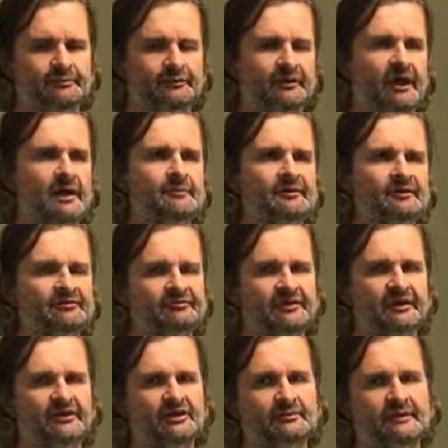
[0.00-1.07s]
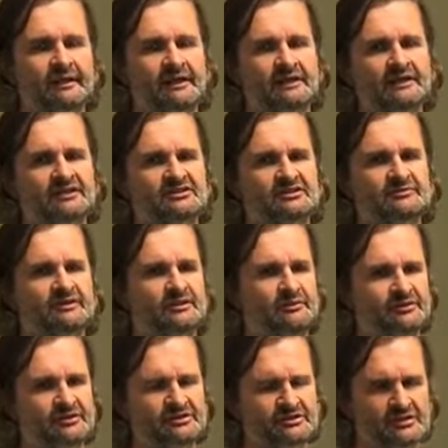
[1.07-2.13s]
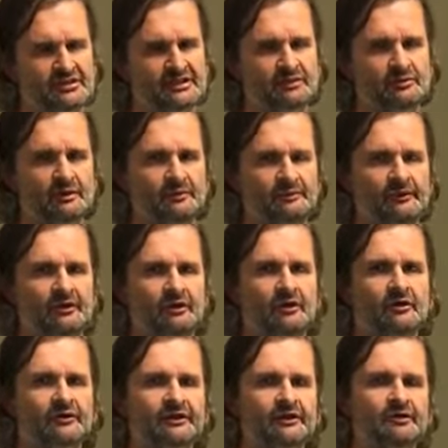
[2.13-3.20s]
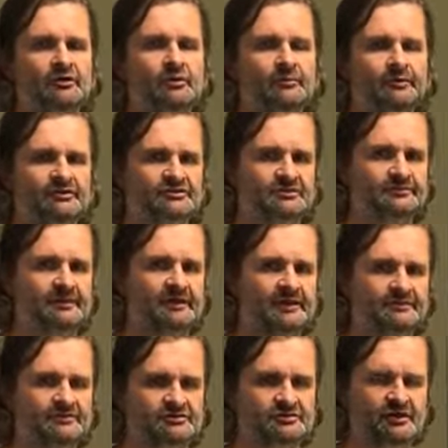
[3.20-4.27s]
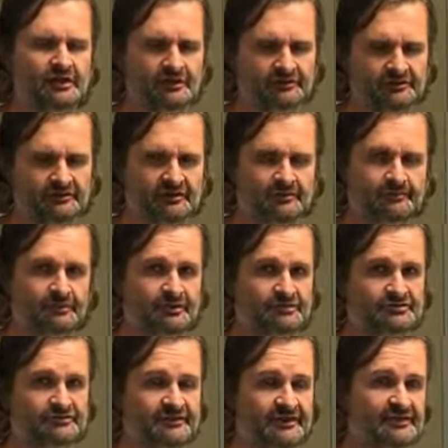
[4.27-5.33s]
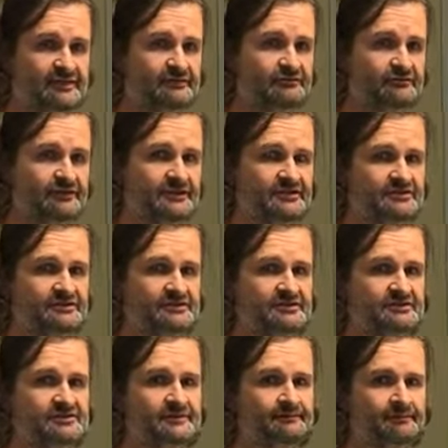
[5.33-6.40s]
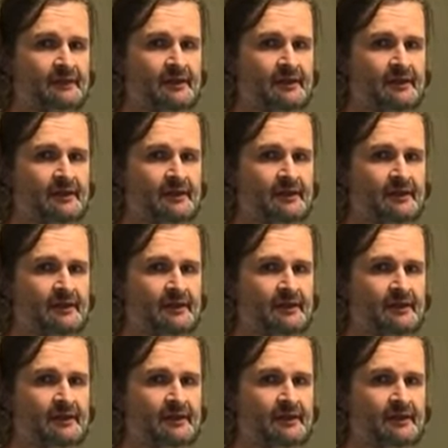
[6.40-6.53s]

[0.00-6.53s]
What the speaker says: primary failure mechanism that we see when we're loading composite pipes under a burst rating, for instance.